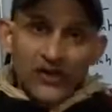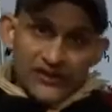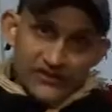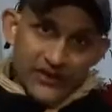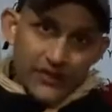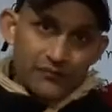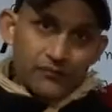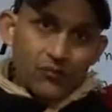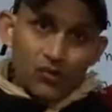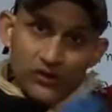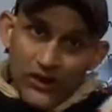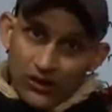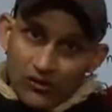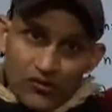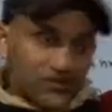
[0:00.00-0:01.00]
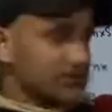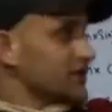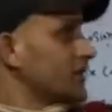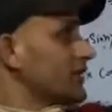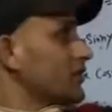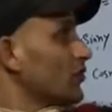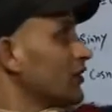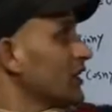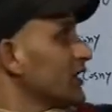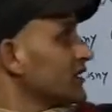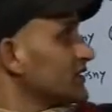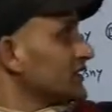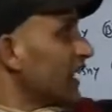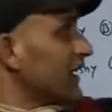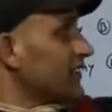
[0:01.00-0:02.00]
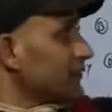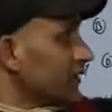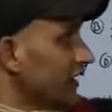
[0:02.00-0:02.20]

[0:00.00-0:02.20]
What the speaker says: same, both are constant. Okay, sine,